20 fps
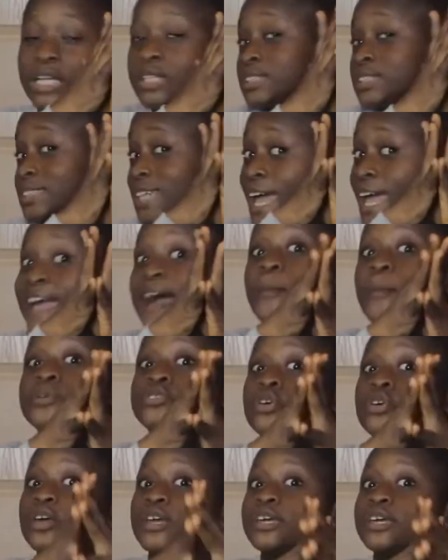So today
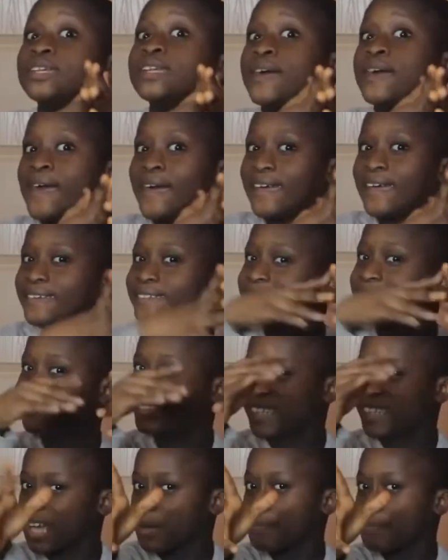I'll be talking
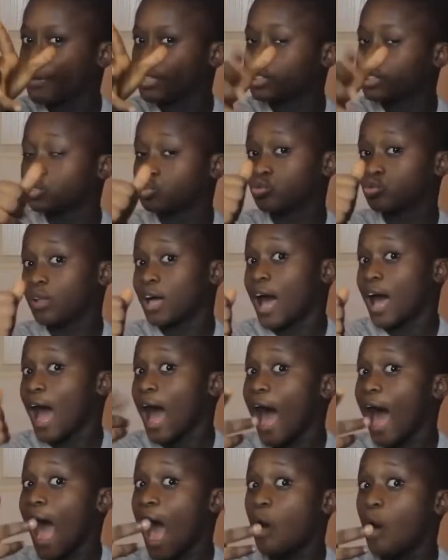deep into
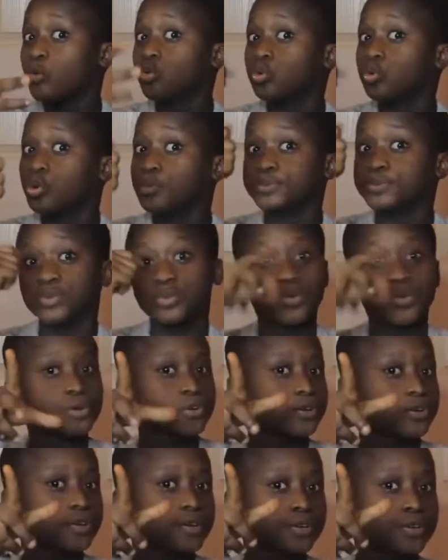how loops
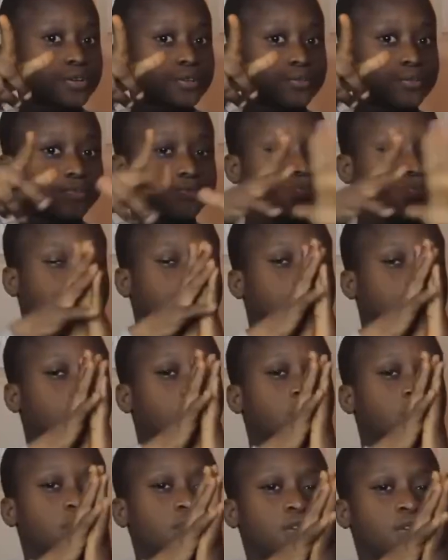work.
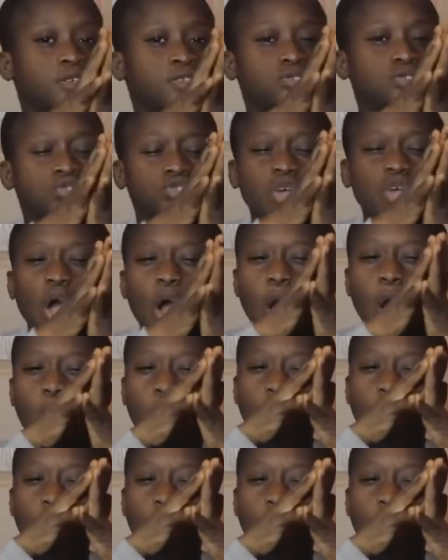So,